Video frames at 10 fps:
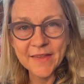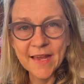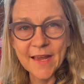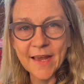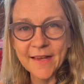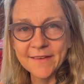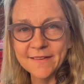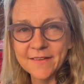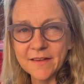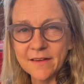And
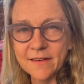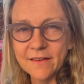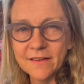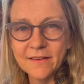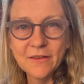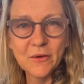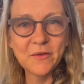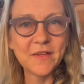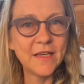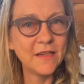
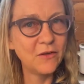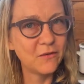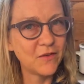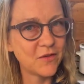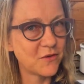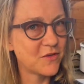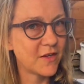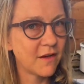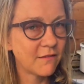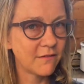those in Nova Scotia,
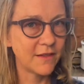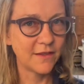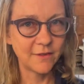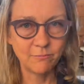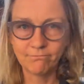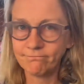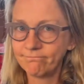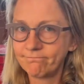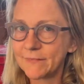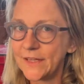
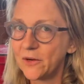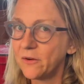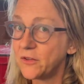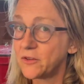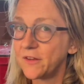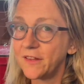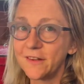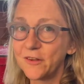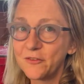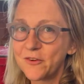enjoy the
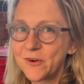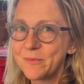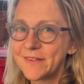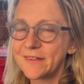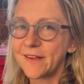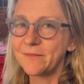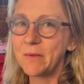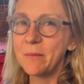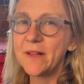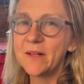thunderstorms, and
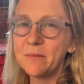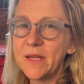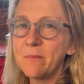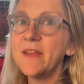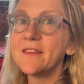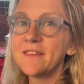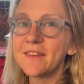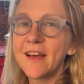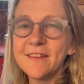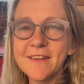maybe there'll be amazing
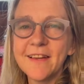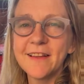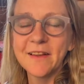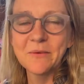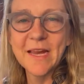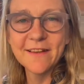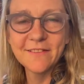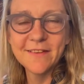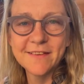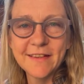skies again like we had
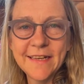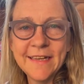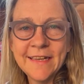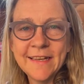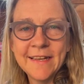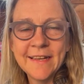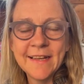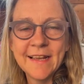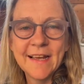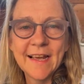recently.
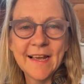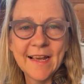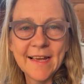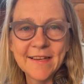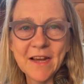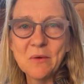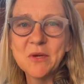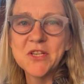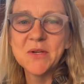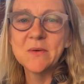And I
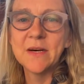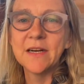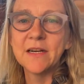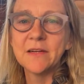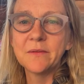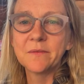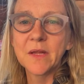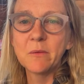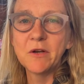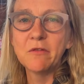wish you a
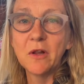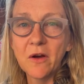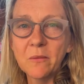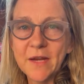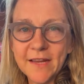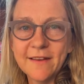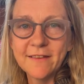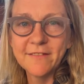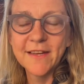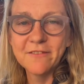wonderful long weekend
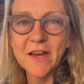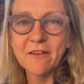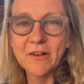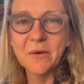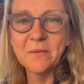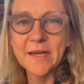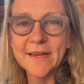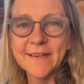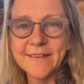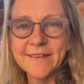if you have a long
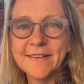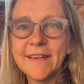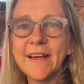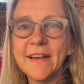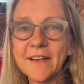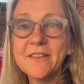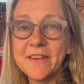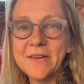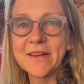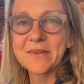weekend, and I'll
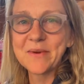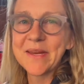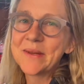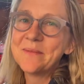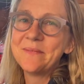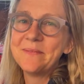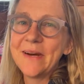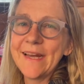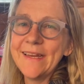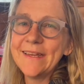see you next week.
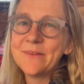Bye.